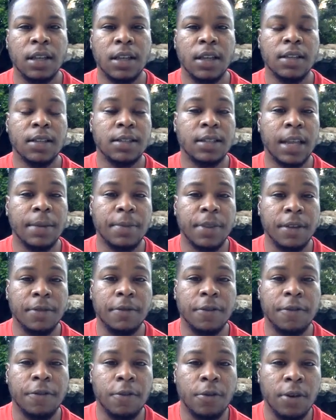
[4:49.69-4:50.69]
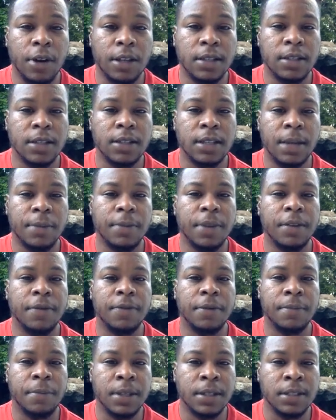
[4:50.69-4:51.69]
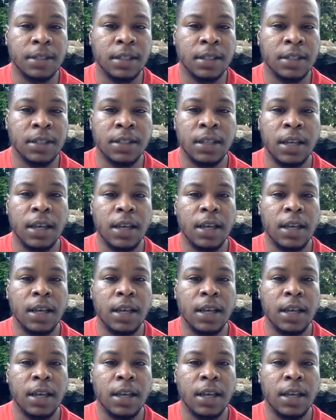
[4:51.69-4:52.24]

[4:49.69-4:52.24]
The same thing for Forex, the same thing for business.